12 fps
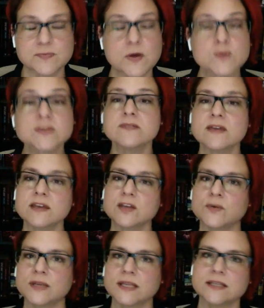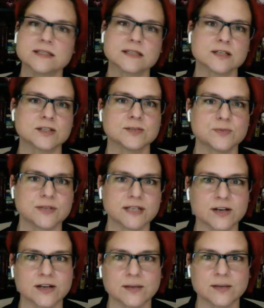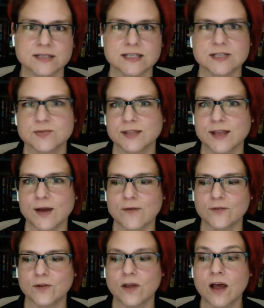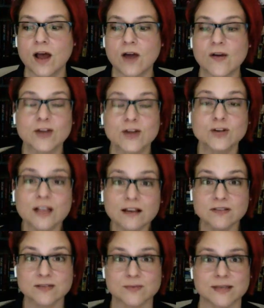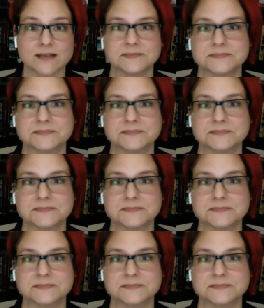Post in that Q&A discussion board area because that's really helpful. All right, good luck this week.